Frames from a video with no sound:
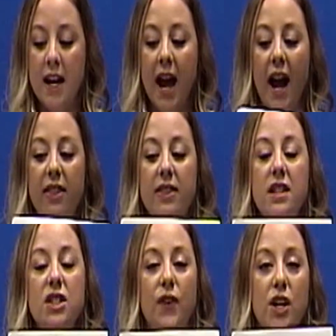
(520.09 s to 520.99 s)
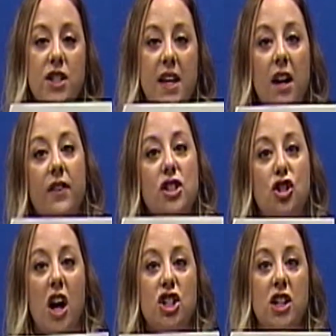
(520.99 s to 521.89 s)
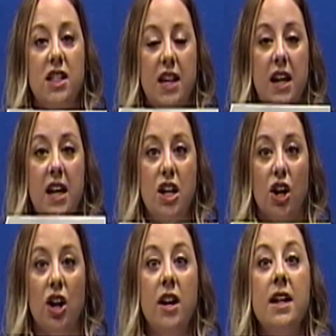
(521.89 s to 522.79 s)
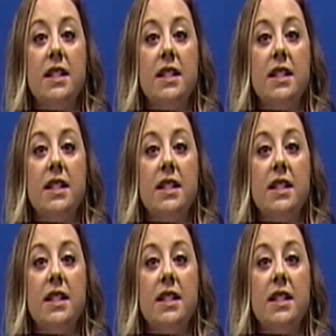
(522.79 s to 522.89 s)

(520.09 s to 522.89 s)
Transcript: and this first set of instructions here